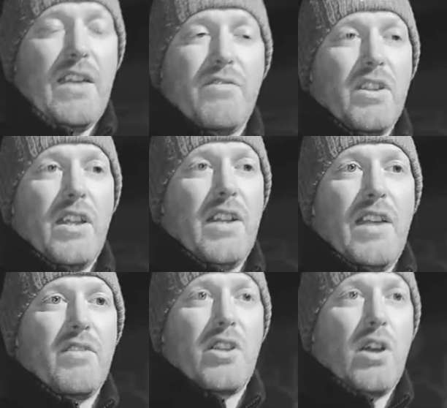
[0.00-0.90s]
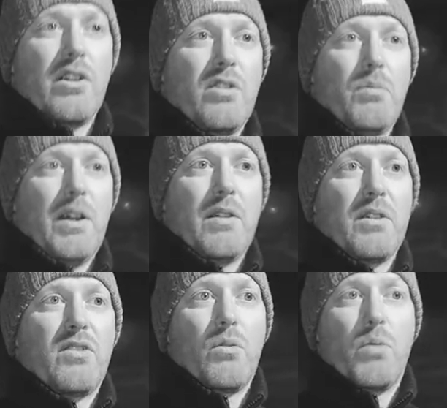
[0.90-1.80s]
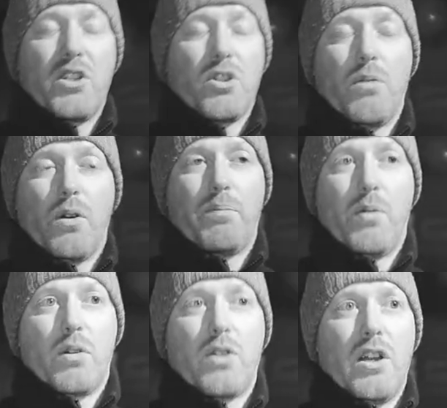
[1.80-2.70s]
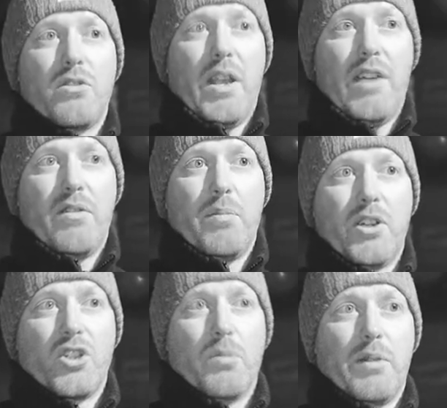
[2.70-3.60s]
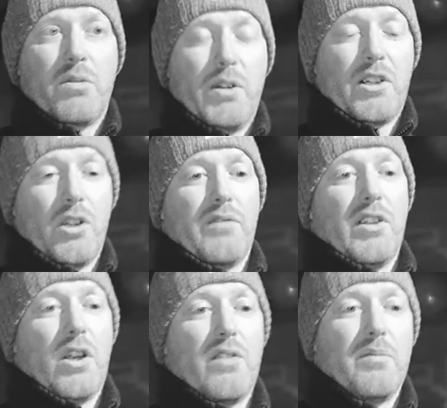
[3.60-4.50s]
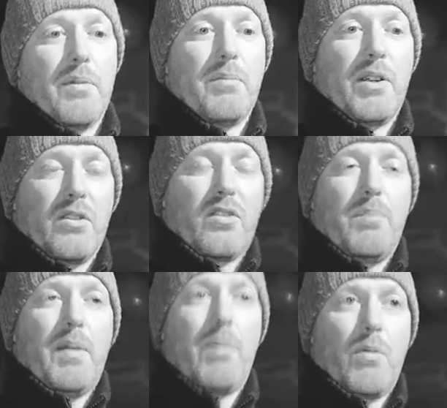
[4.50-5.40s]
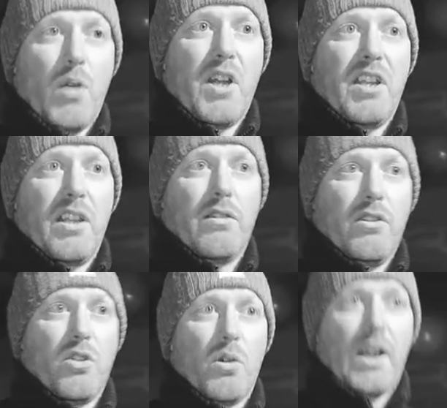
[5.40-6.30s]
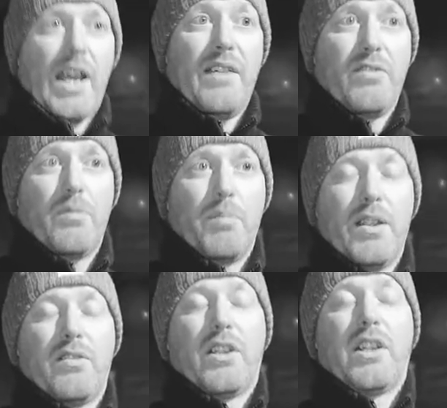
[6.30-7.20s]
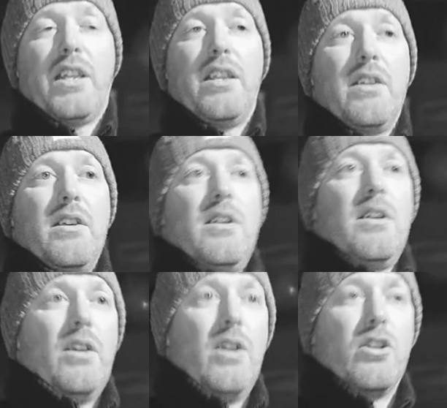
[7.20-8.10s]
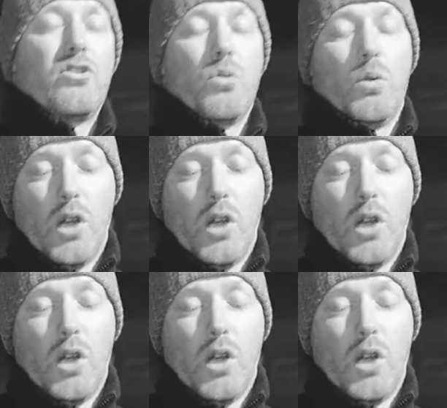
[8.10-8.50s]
in every country, whether it's a richer or a poorer country, everybody should be critical of their government, because it's people running your lives, basically, through